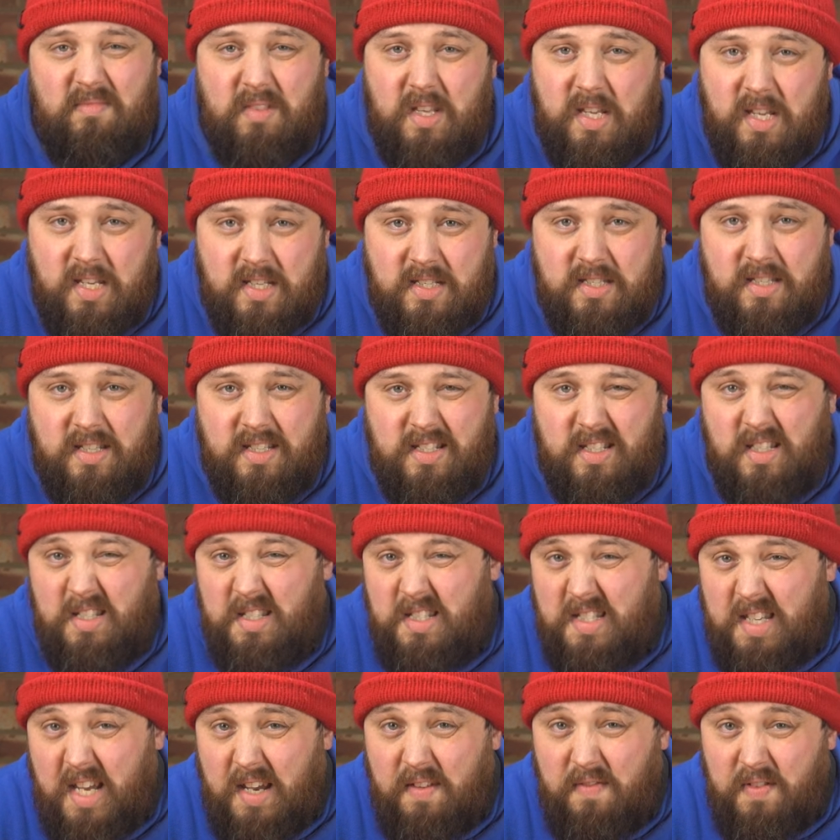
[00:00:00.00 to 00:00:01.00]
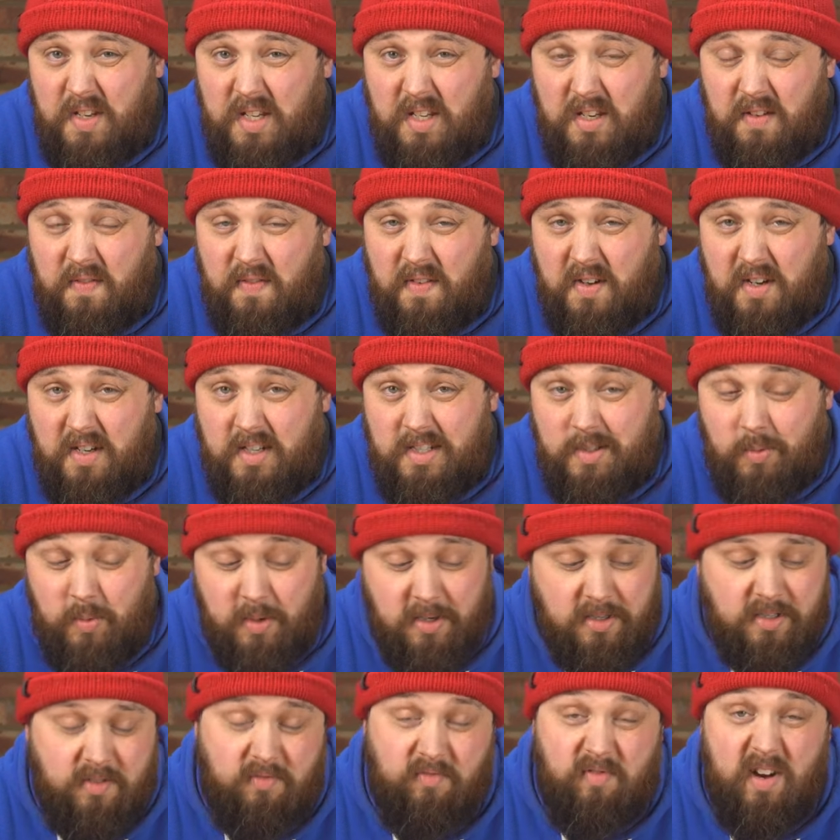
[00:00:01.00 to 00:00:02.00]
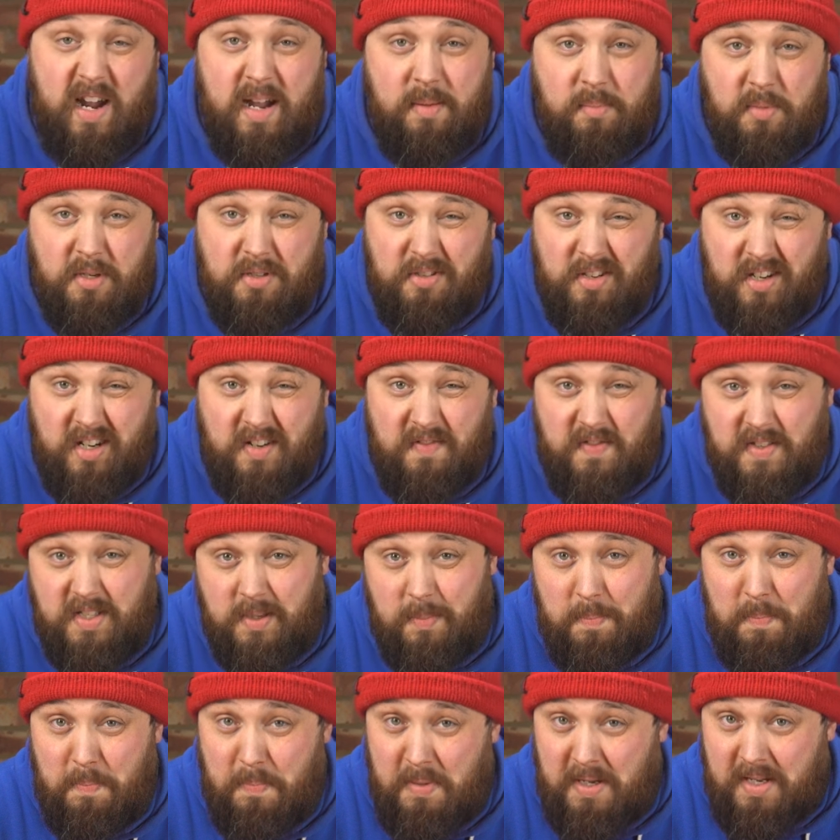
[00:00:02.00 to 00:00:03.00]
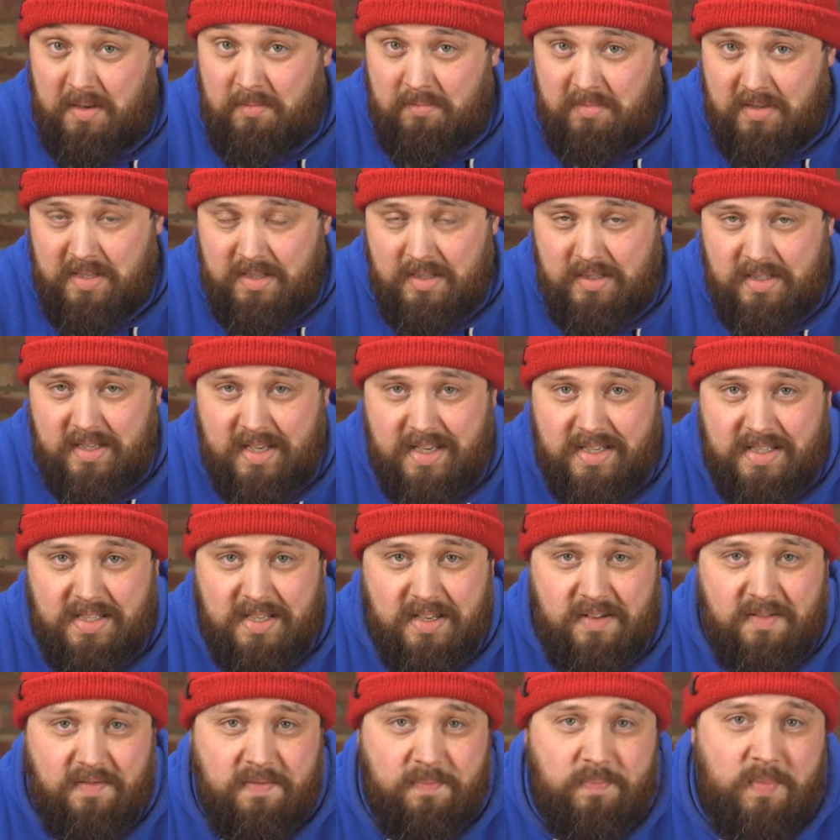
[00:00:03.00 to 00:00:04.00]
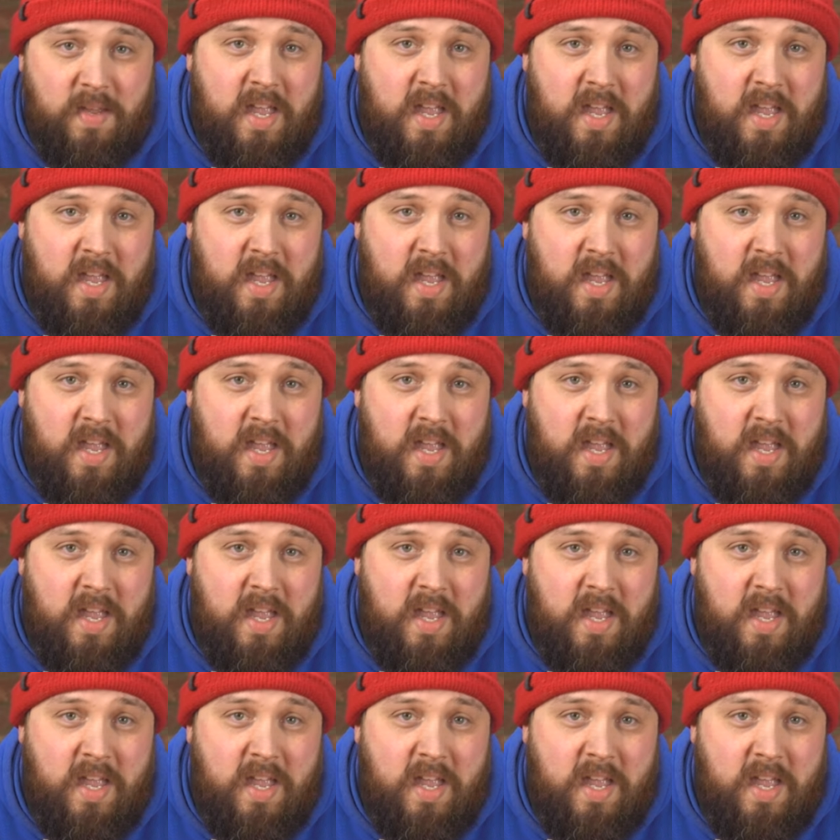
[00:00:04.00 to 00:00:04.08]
It's a safety device, whereas a Rambo knife is a bit excessive.